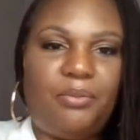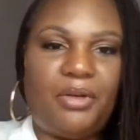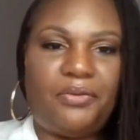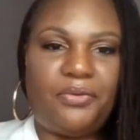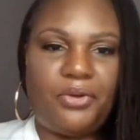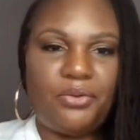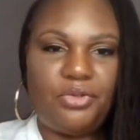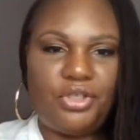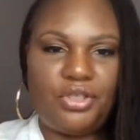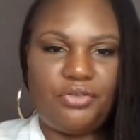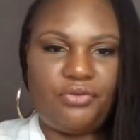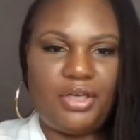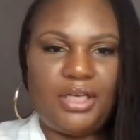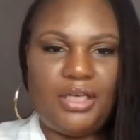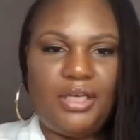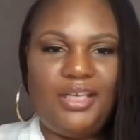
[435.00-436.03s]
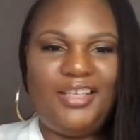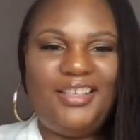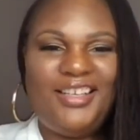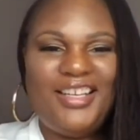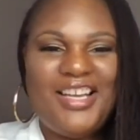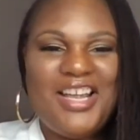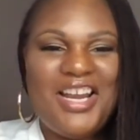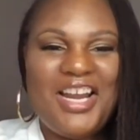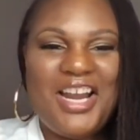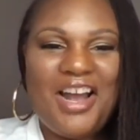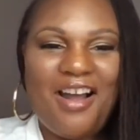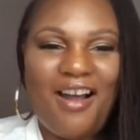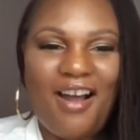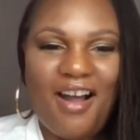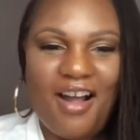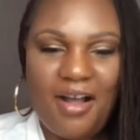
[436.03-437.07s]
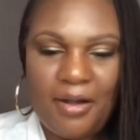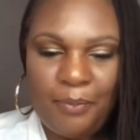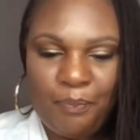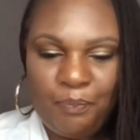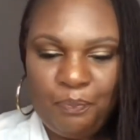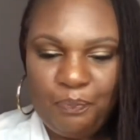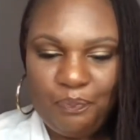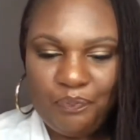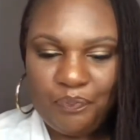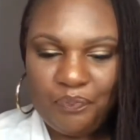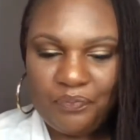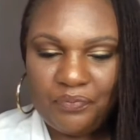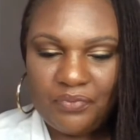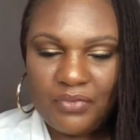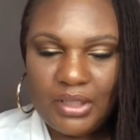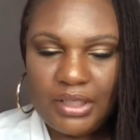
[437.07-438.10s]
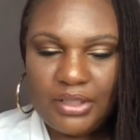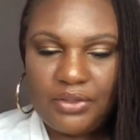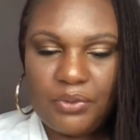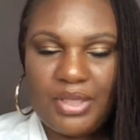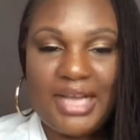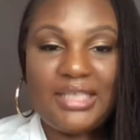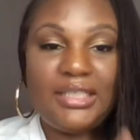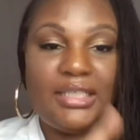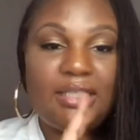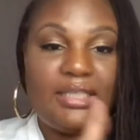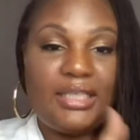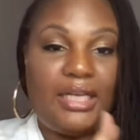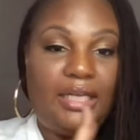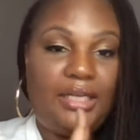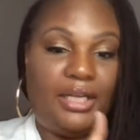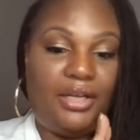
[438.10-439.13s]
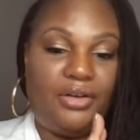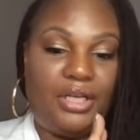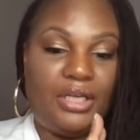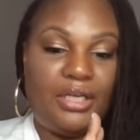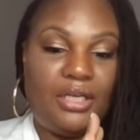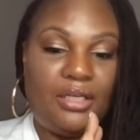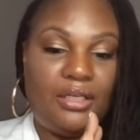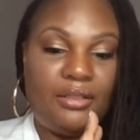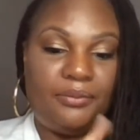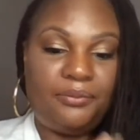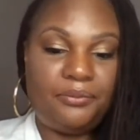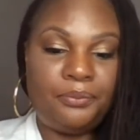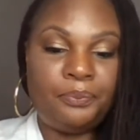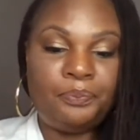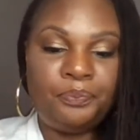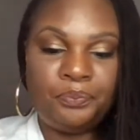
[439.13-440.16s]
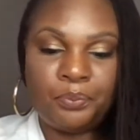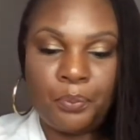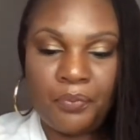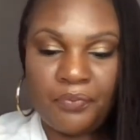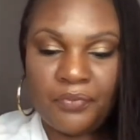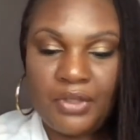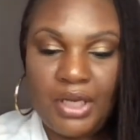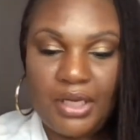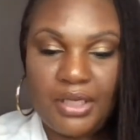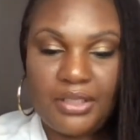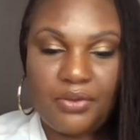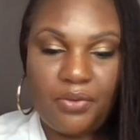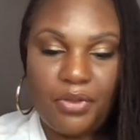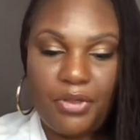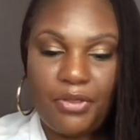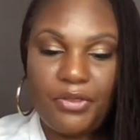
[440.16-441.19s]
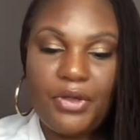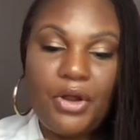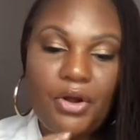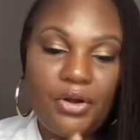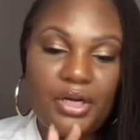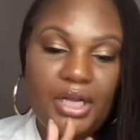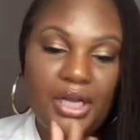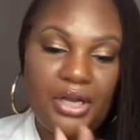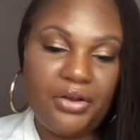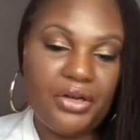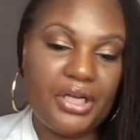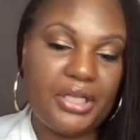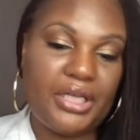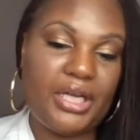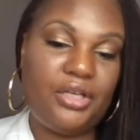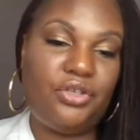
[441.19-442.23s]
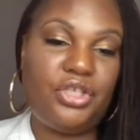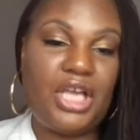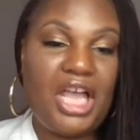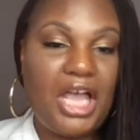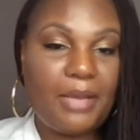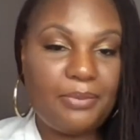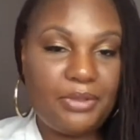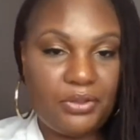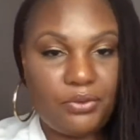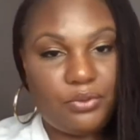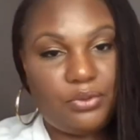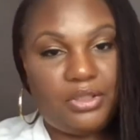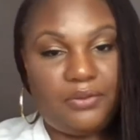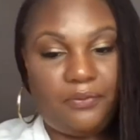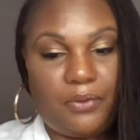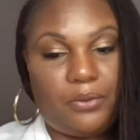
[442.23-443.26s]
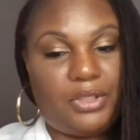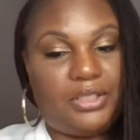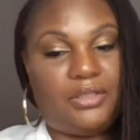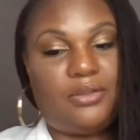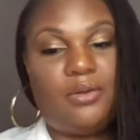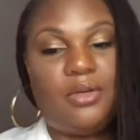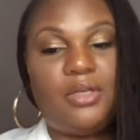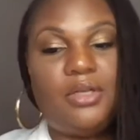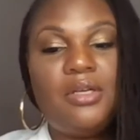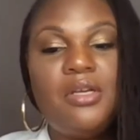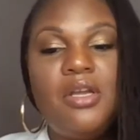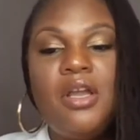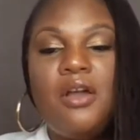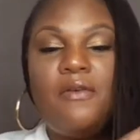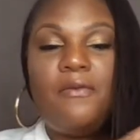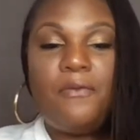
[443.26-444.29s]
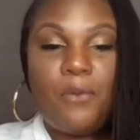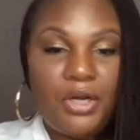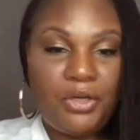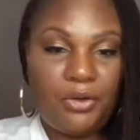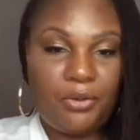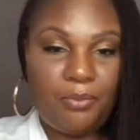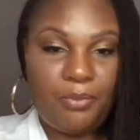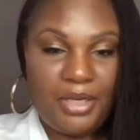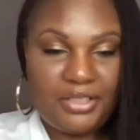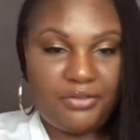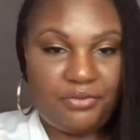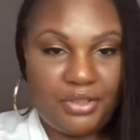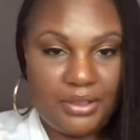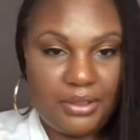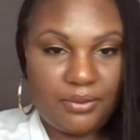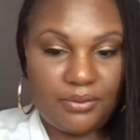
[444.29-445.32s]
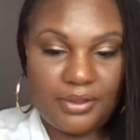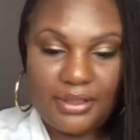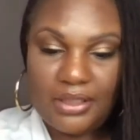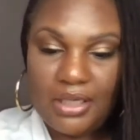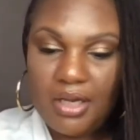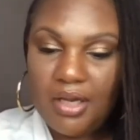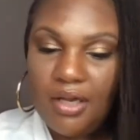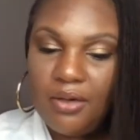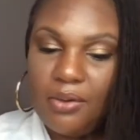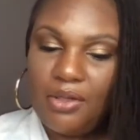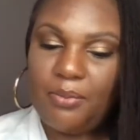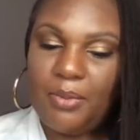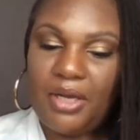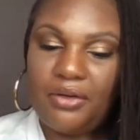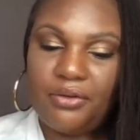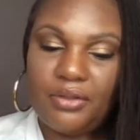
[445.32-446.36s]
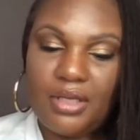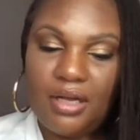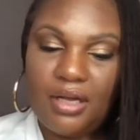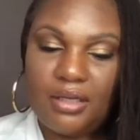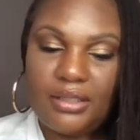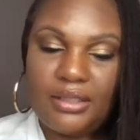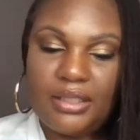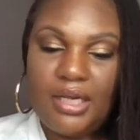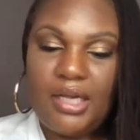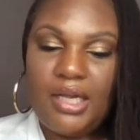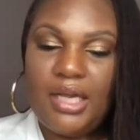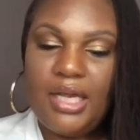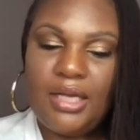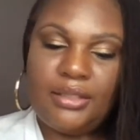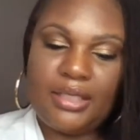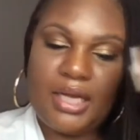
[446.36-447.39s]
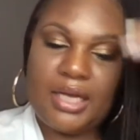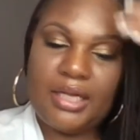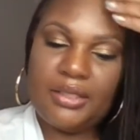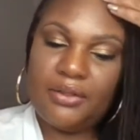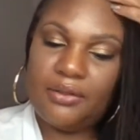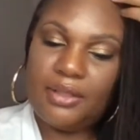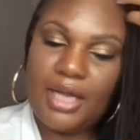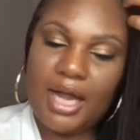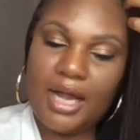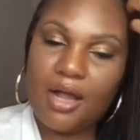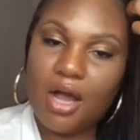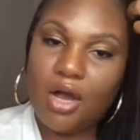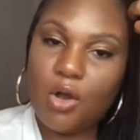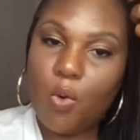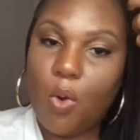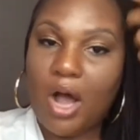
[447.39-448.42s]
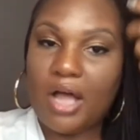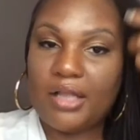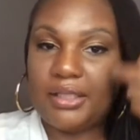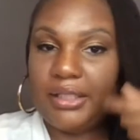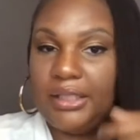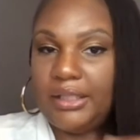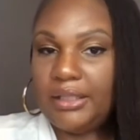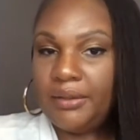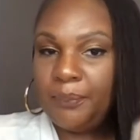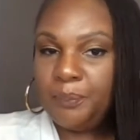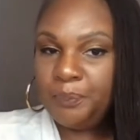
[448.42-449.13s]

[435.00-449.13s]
my phone just rang. So that's the second area. Okay, so the third area that you should absolutely focus on for your best results with Microlocs is that the lock quality,